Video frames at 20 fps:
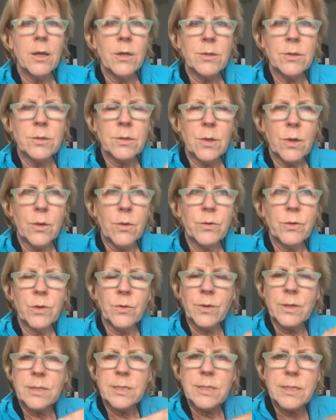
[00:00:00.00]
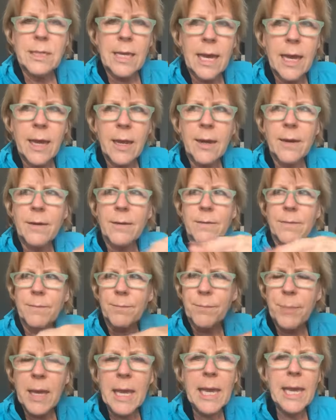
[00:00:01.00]
So there isn't that
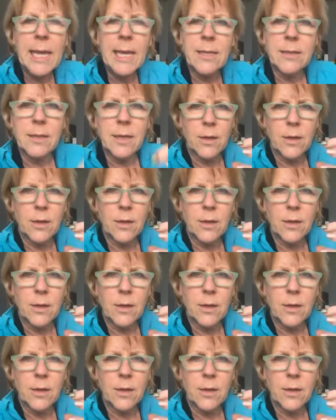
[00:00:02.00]
pain